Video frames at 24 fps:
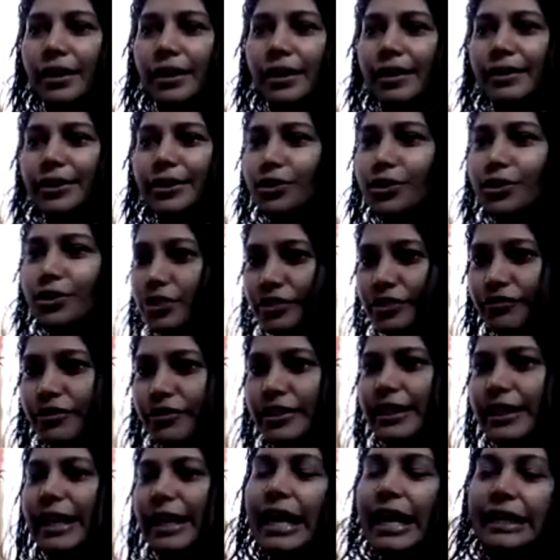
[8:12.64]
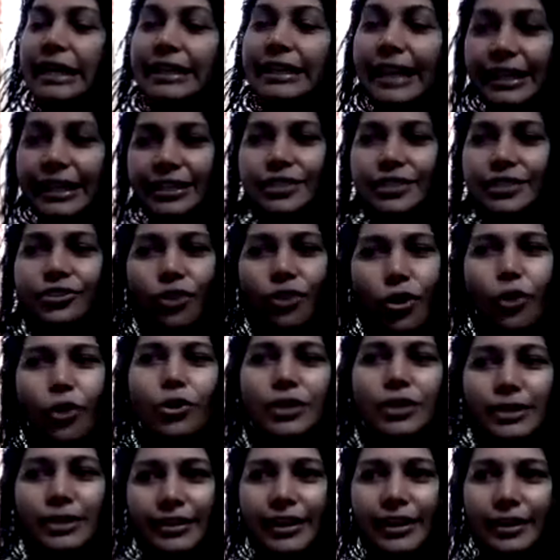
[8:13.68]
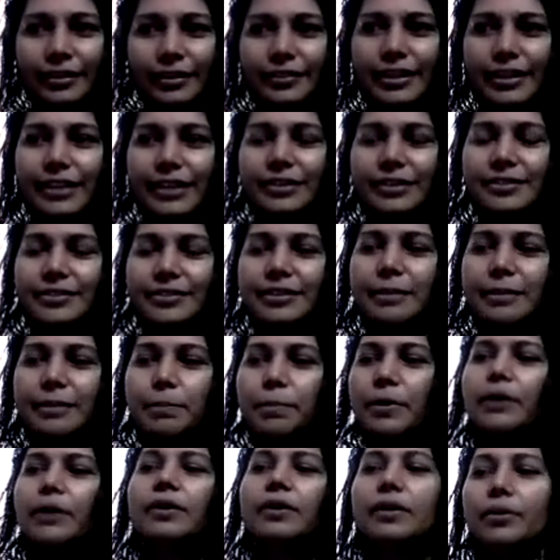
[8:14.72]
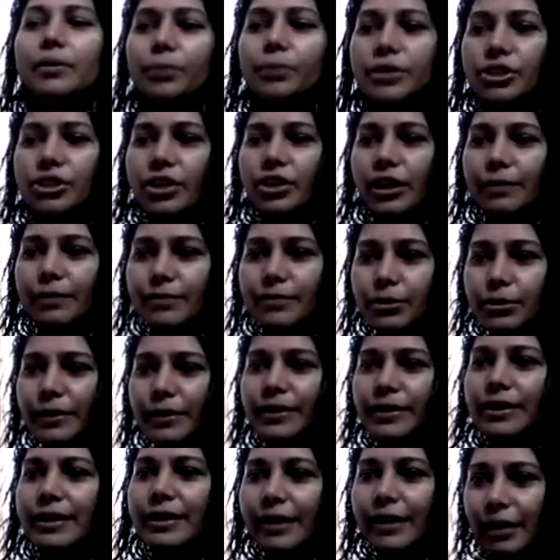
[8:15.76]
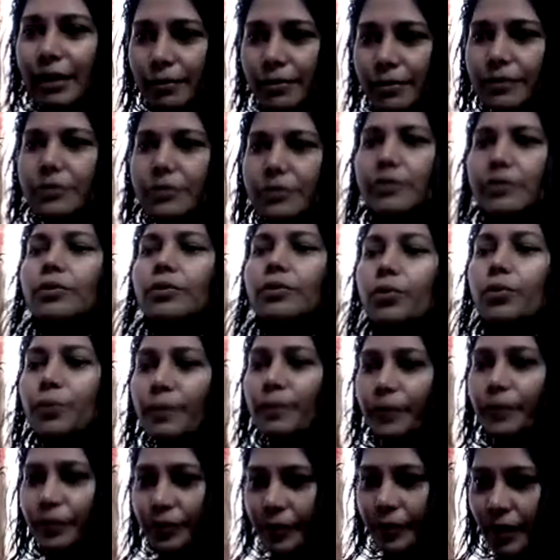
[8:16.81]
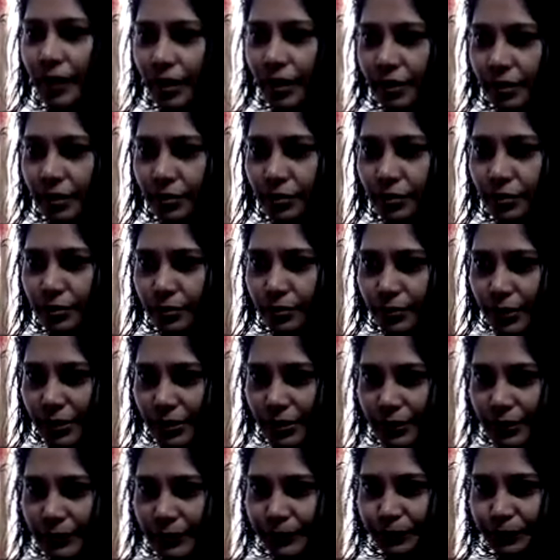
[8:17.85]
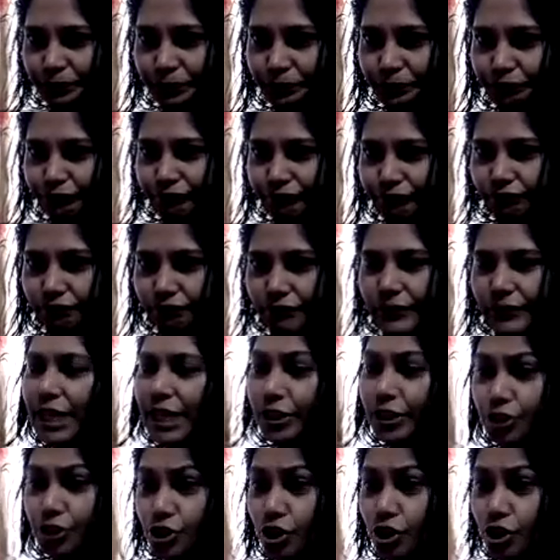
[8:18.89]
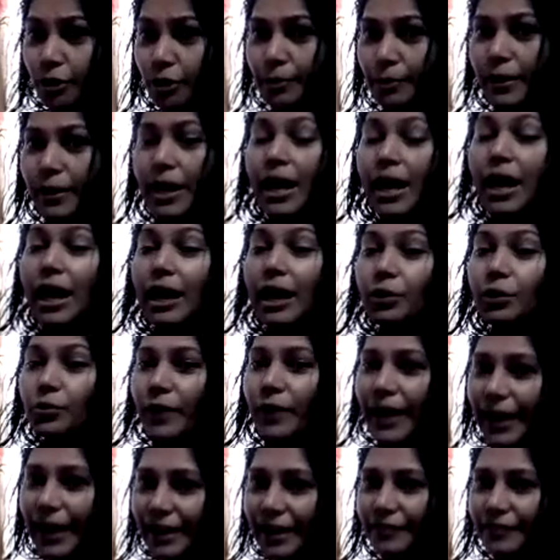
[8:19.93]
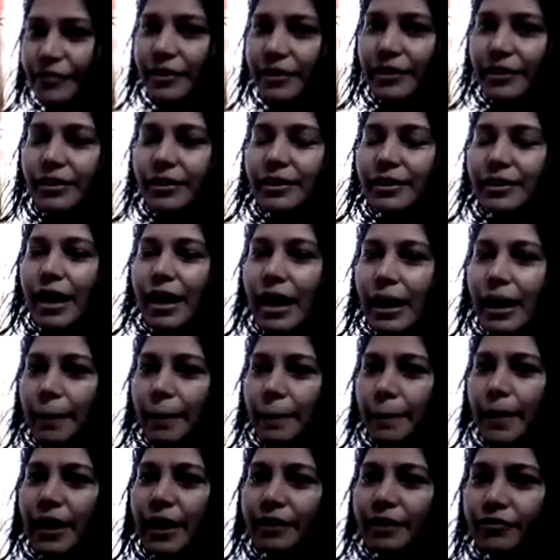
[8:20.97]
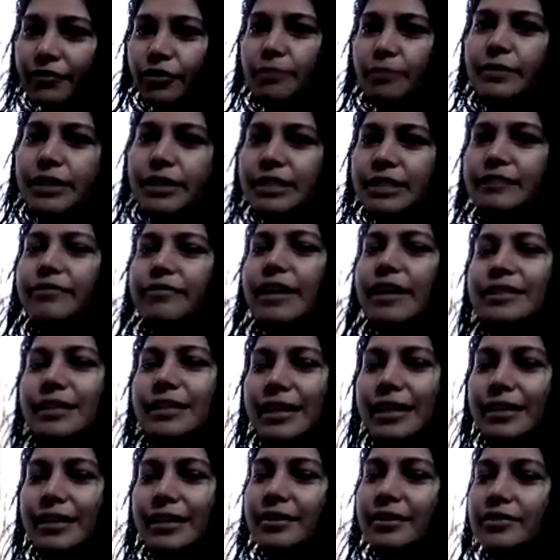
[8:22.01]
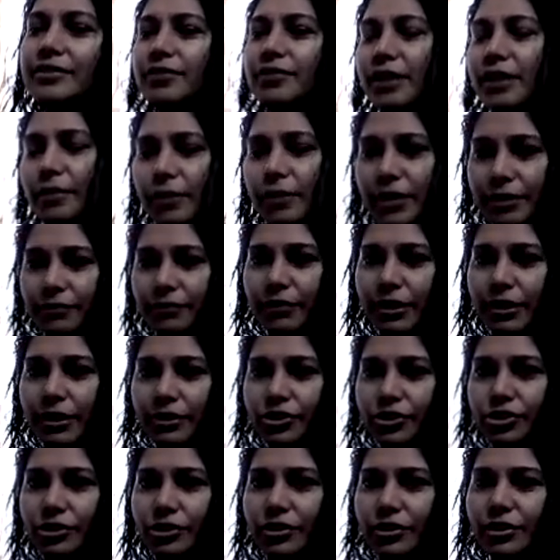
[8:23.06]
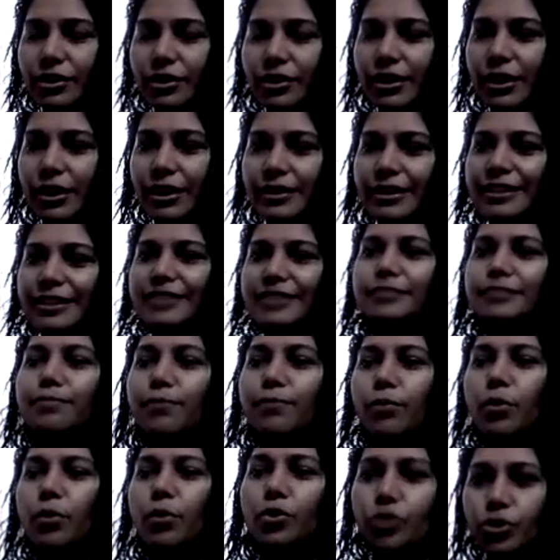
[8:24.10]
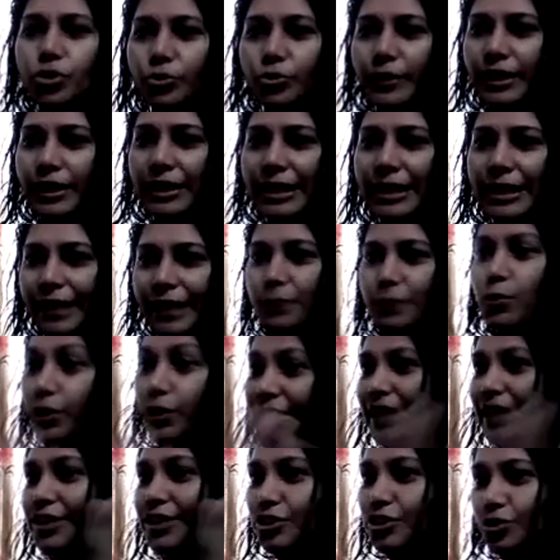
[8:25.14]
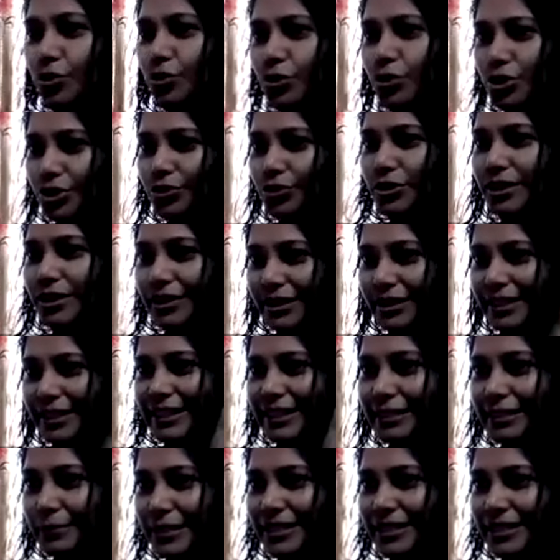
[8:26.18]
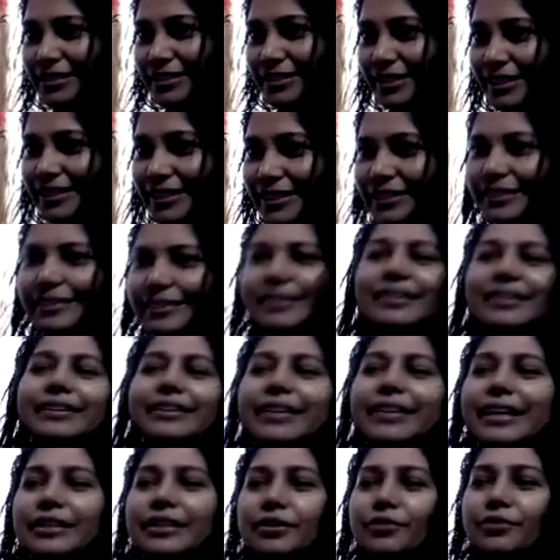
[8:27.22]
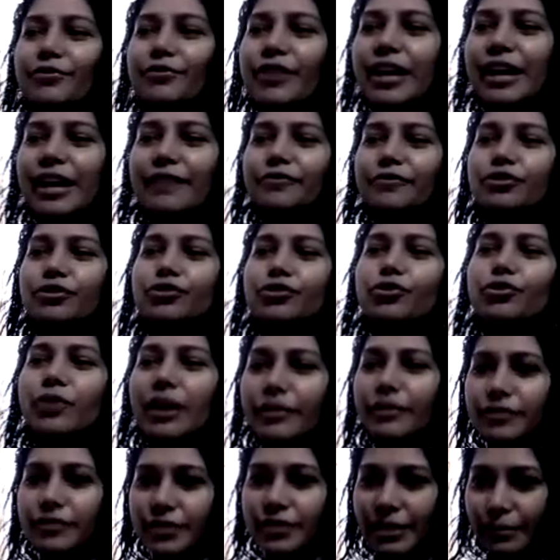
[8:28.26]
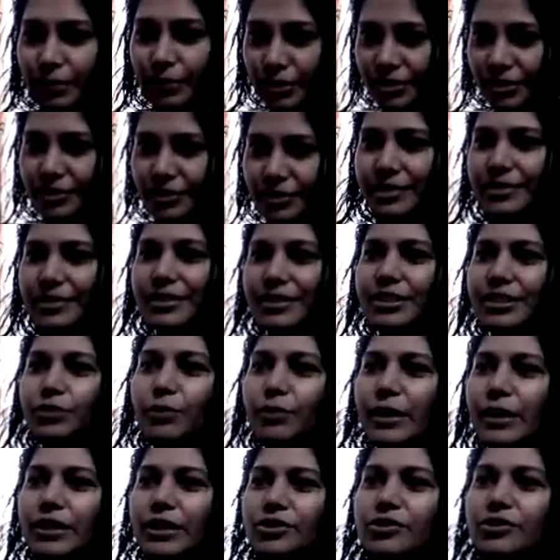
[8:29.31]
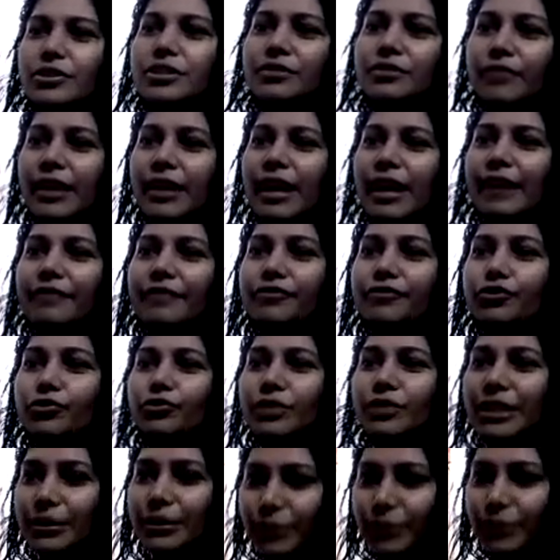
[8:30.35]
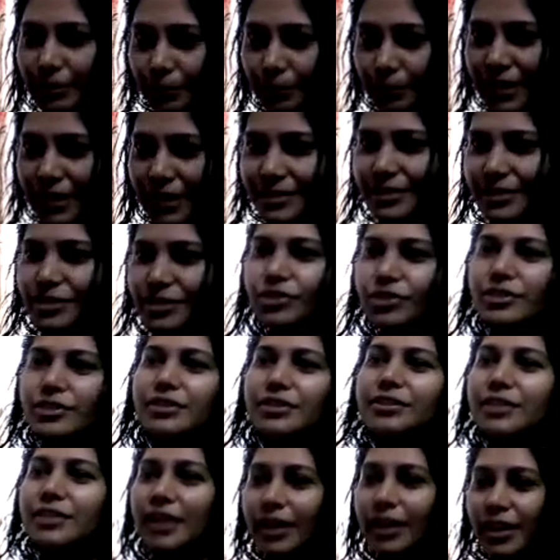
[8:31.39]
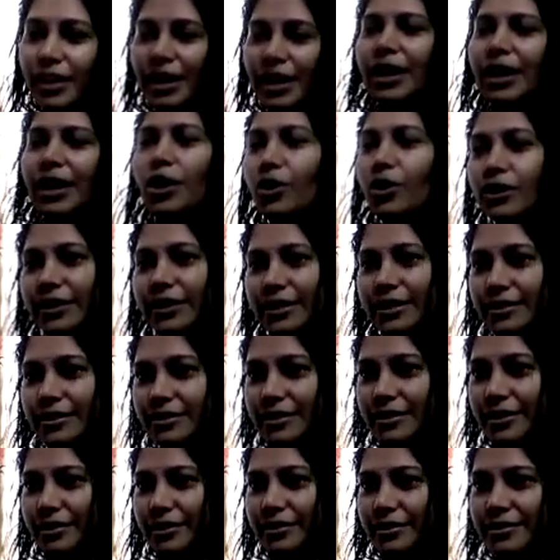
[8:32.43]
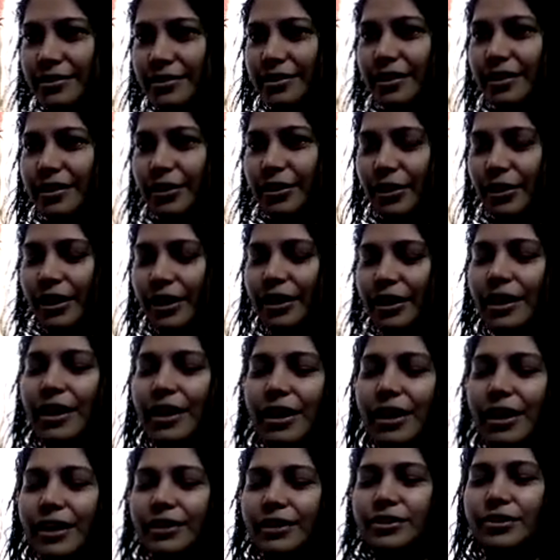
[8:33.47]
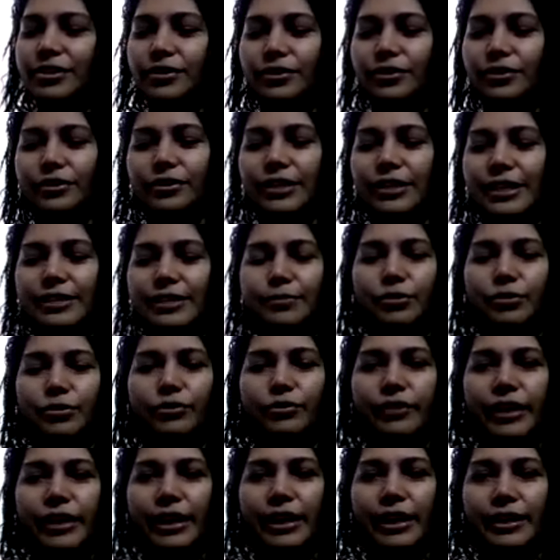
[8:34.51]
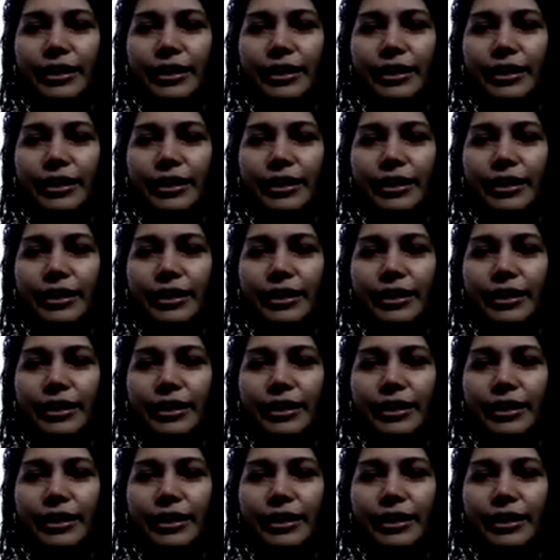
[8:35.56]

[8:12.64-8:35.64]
uh, you know different things. That is all there. That is the perk which comes with the cabin crew you know um, job however apart from these fascinating travel adventure there is more to it like what i told you a little bit earlier that we have to look after the emergency situations okay. we have to deal with the passengers all these things okay so let's move ahead